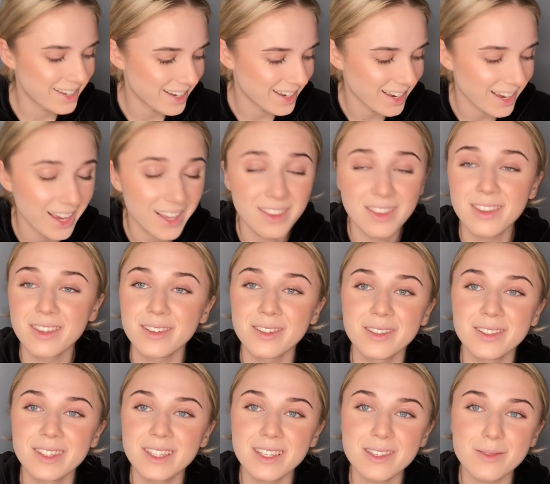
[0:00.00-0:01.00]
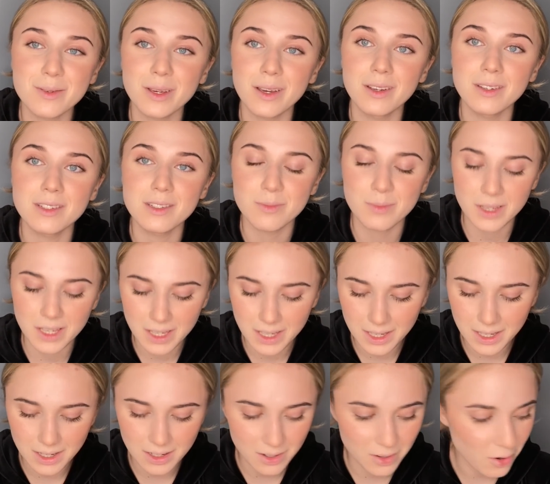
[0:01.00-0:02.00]
I thought these were going to
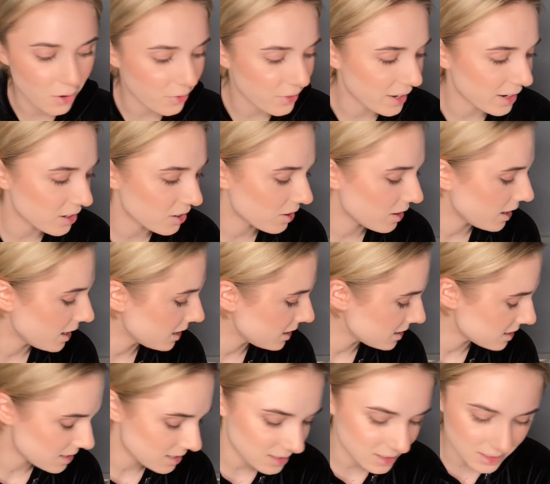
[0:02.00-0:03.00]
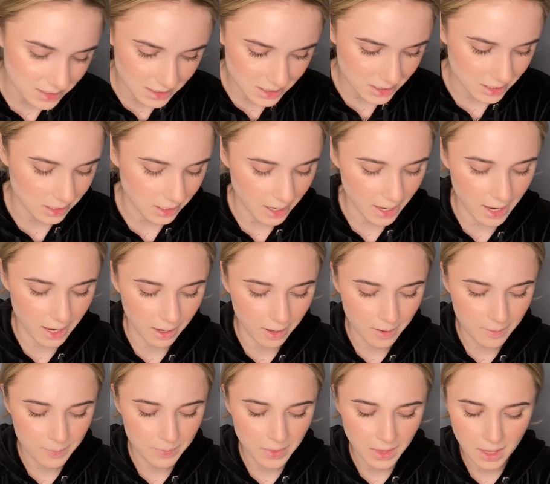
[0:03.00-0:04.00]
be not that great. Oh, okay.
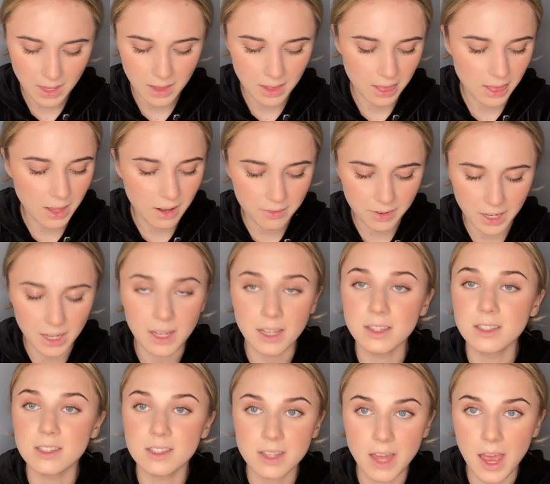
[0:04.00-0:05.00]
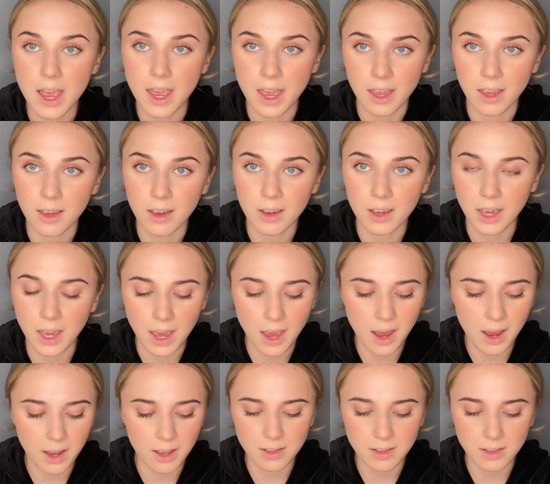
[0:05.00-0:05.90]
Love it. It's staying, okay?